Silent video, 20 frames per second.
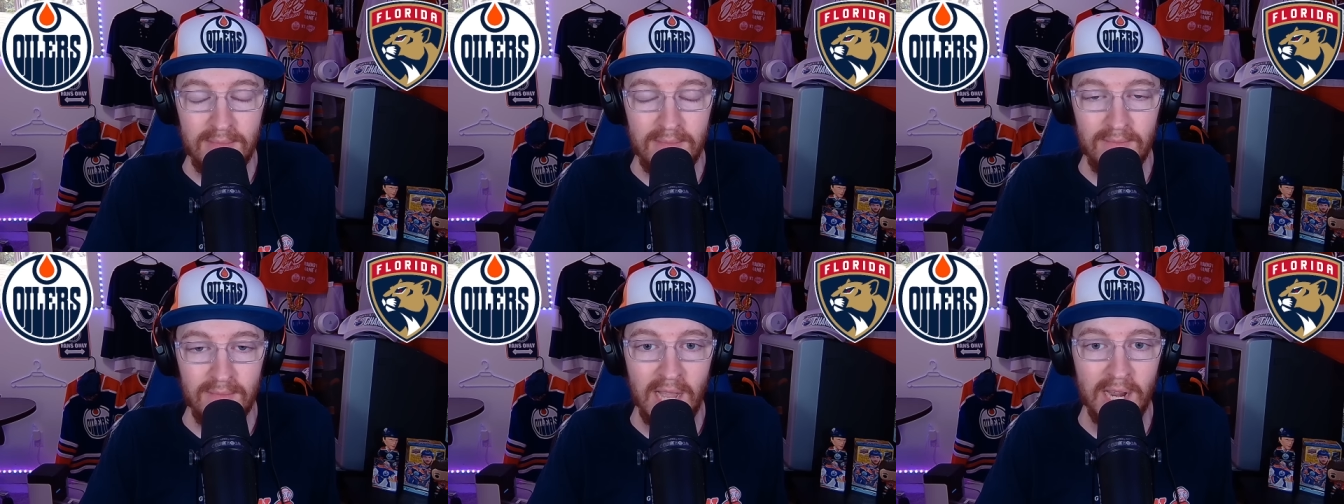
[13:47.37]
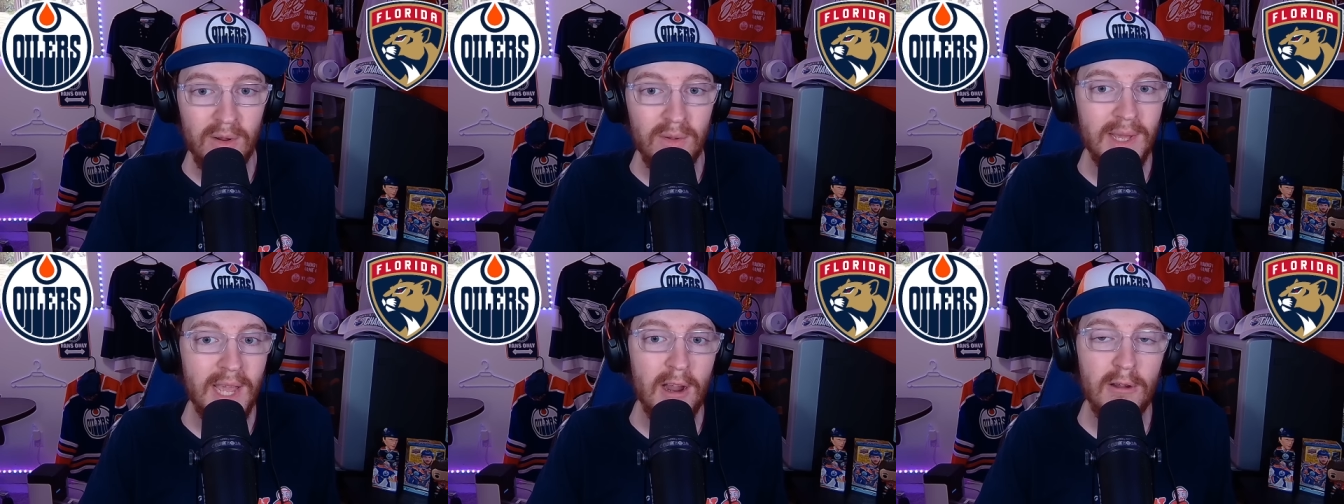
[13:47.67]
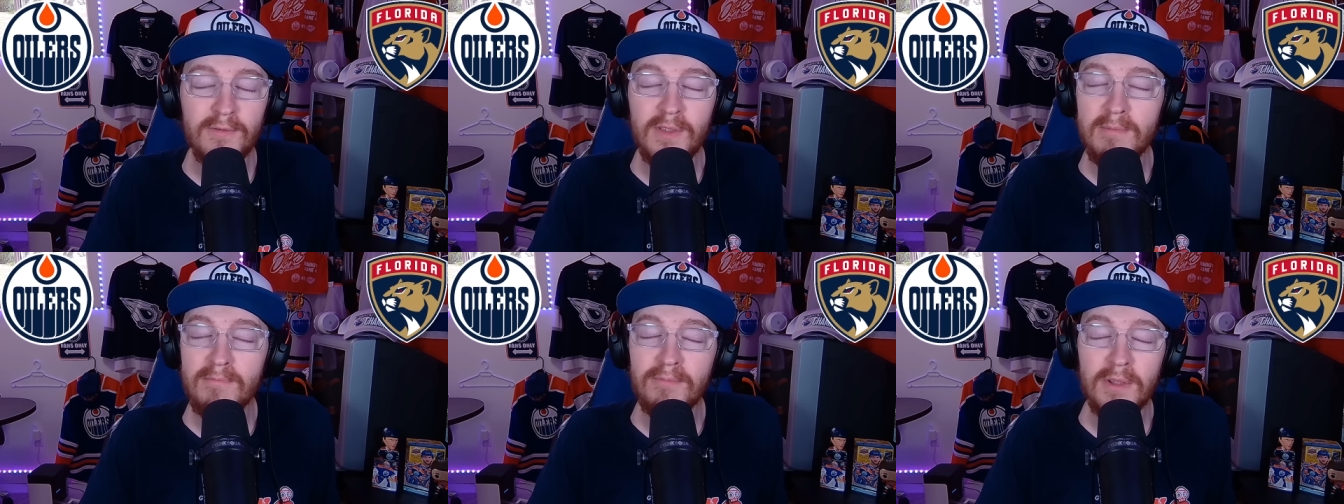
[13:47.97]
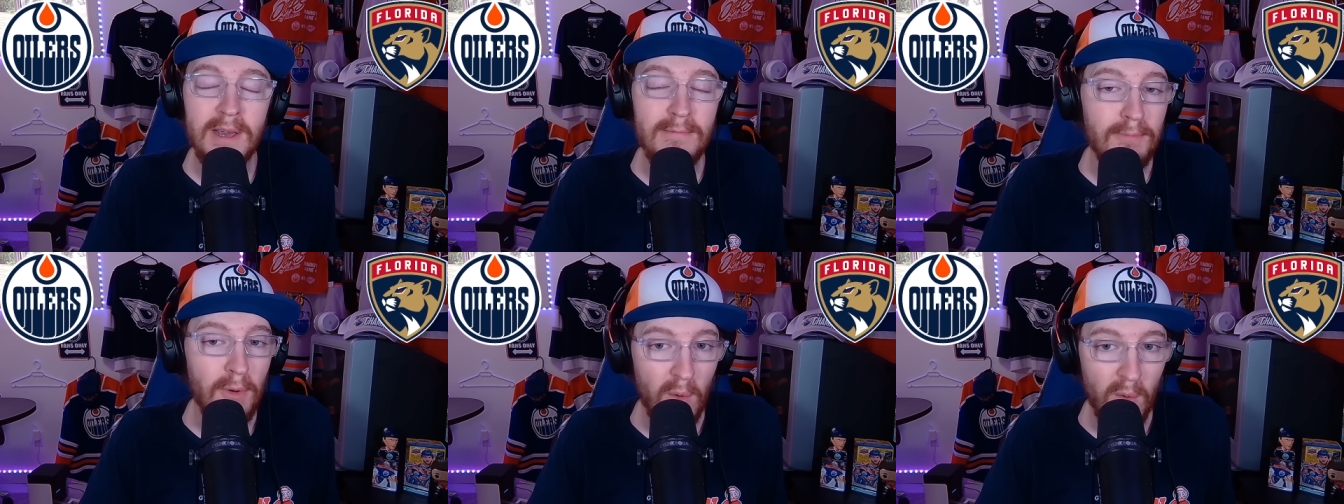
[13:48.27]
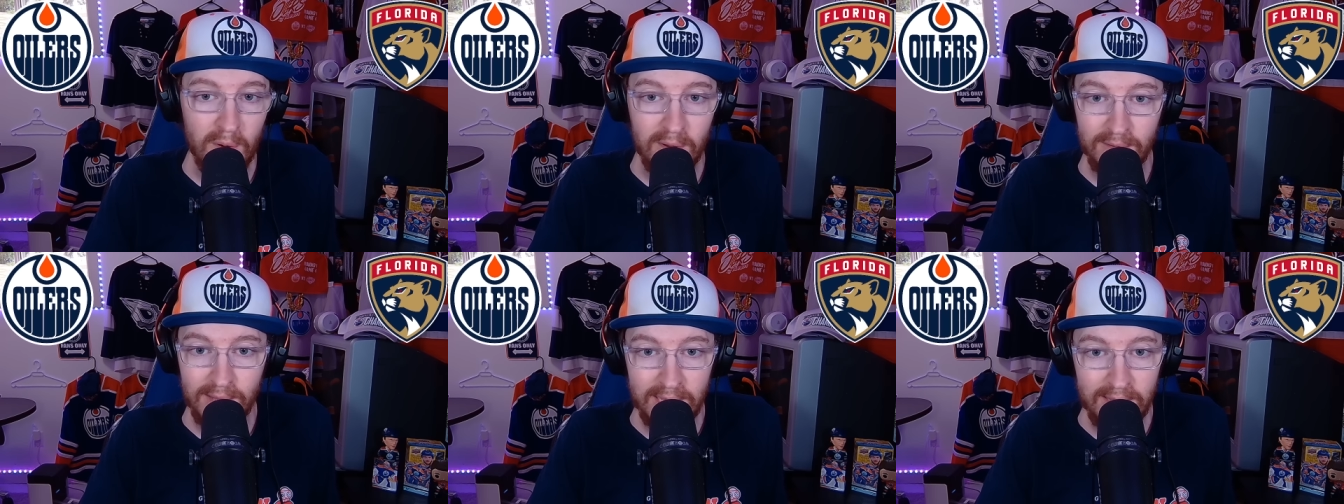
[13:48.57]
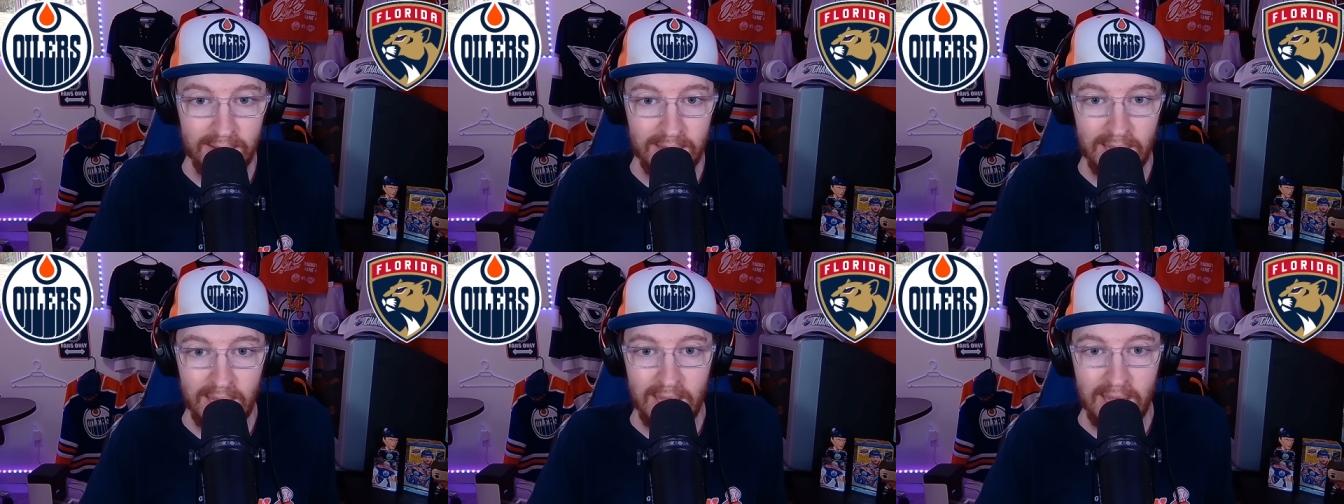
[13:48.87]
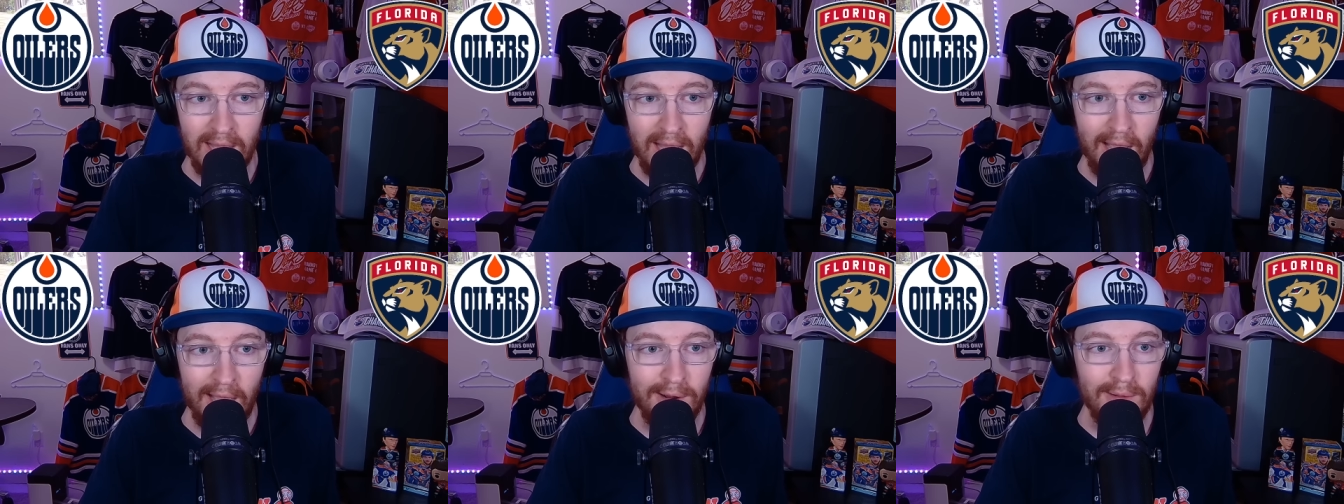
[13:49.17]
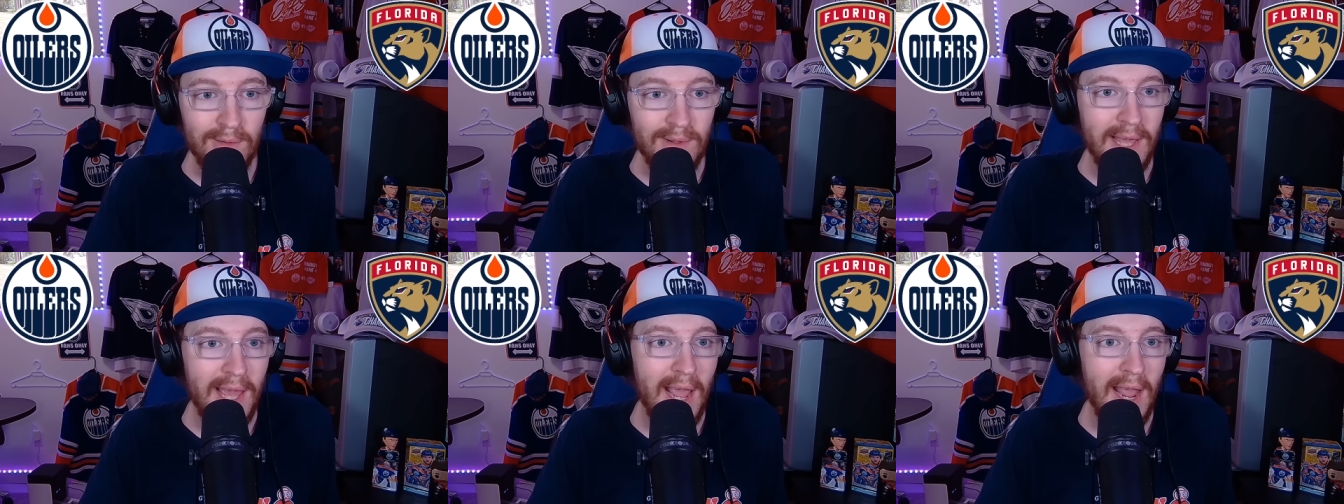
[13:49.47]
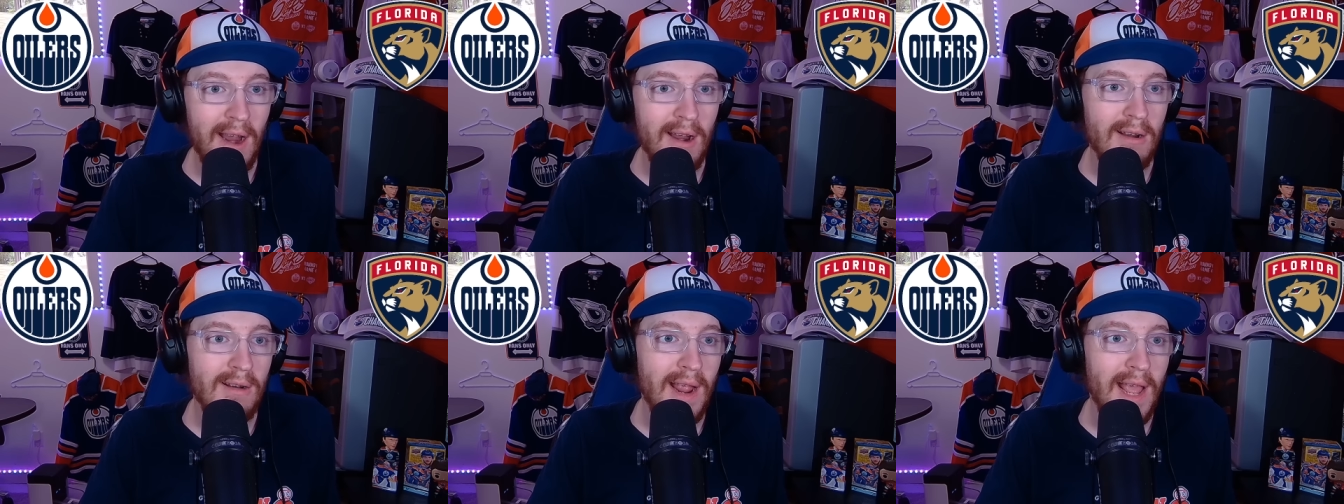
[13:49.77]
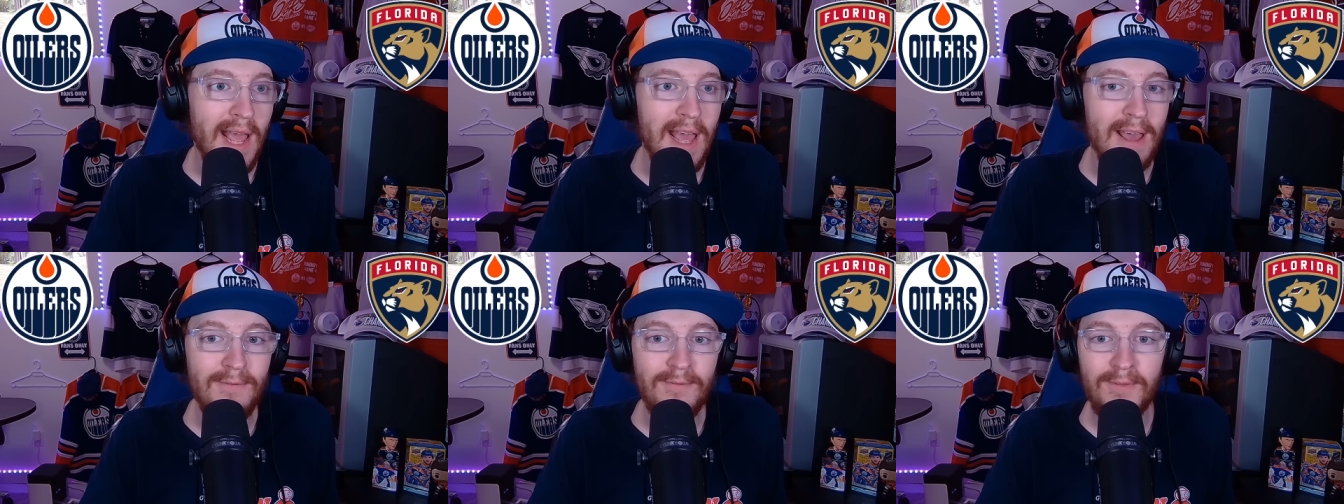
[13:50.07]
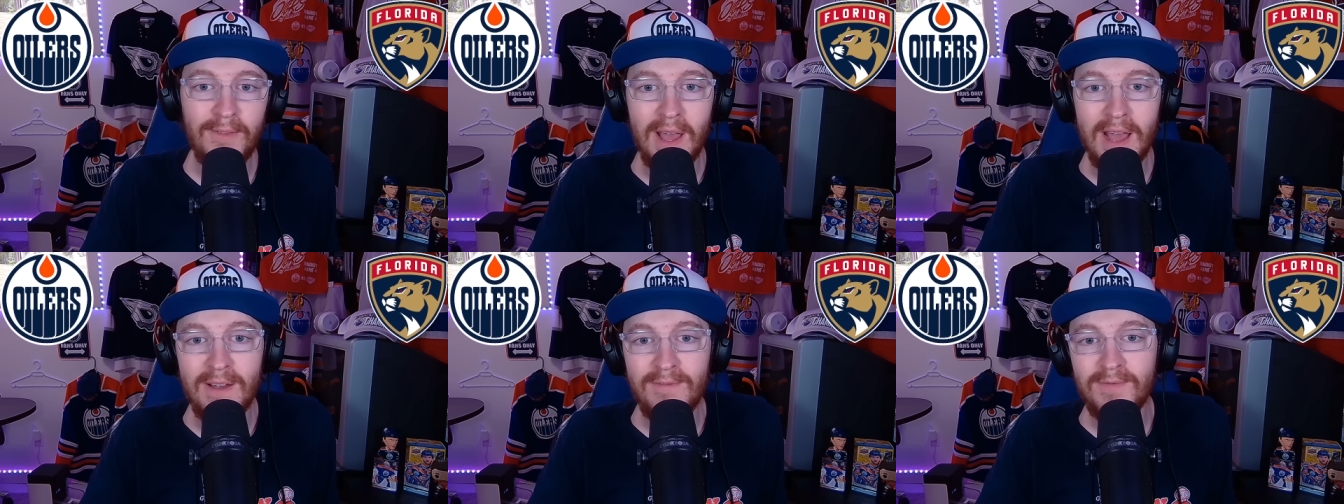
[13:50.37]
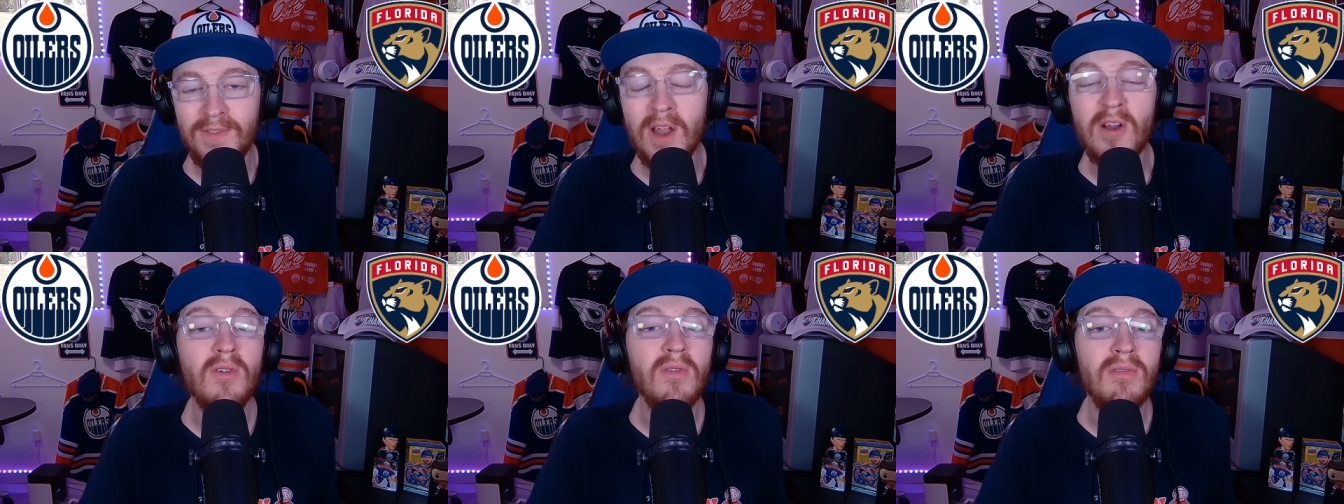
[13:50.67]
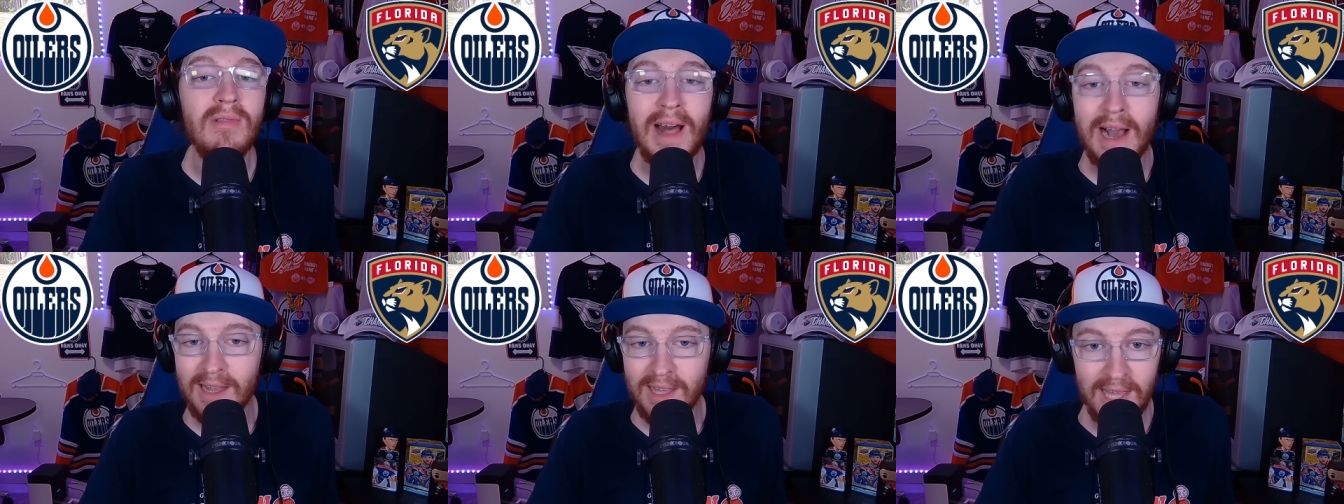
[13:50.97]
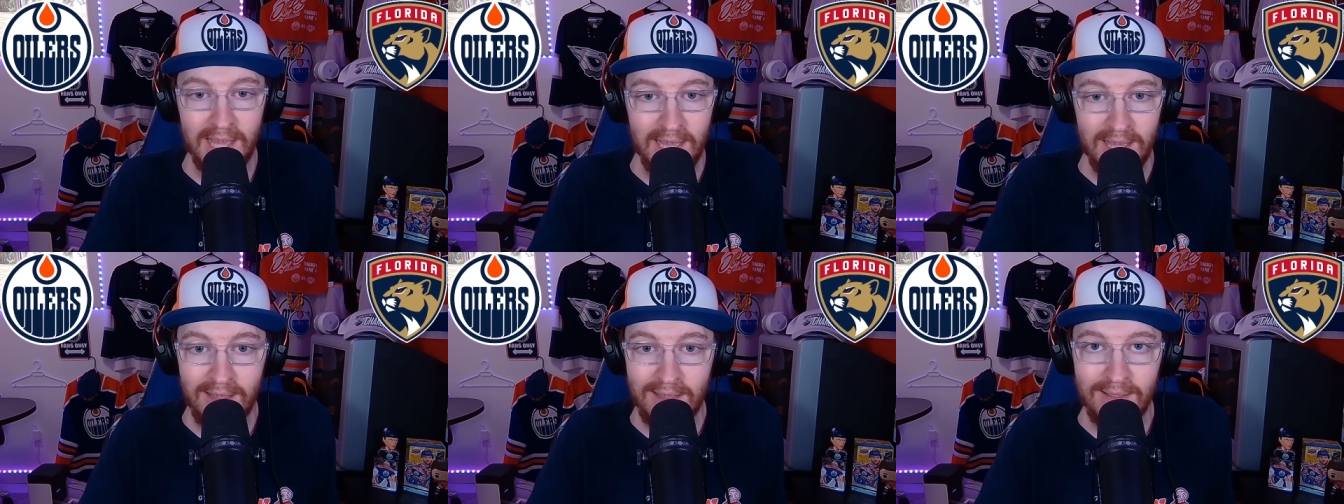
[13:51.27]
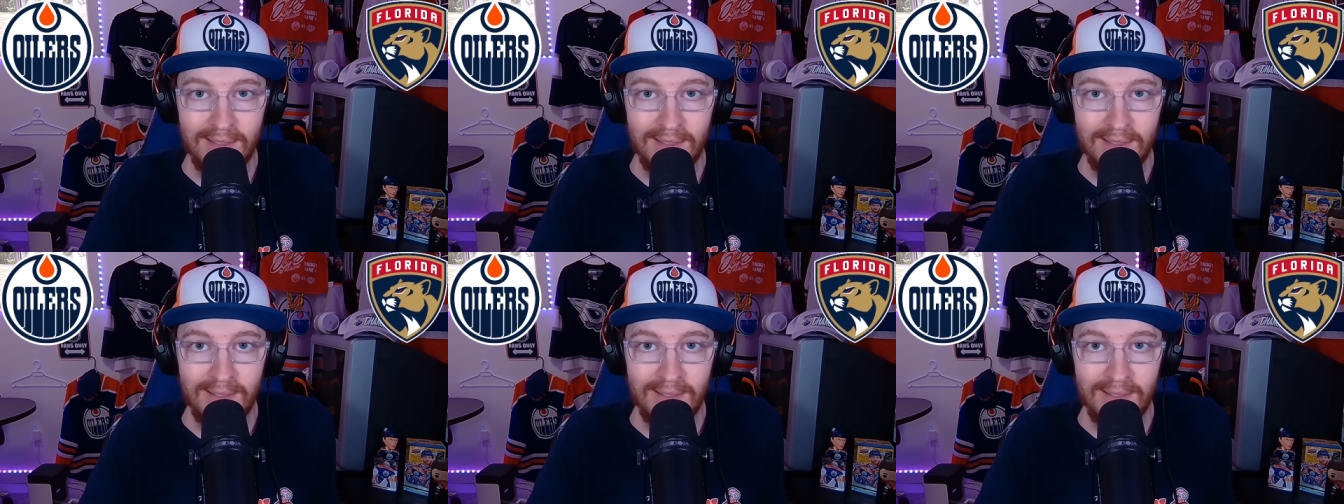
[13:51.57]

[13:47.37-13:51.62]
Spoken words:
I don't care if they play poorly. I don't care if they're lucky,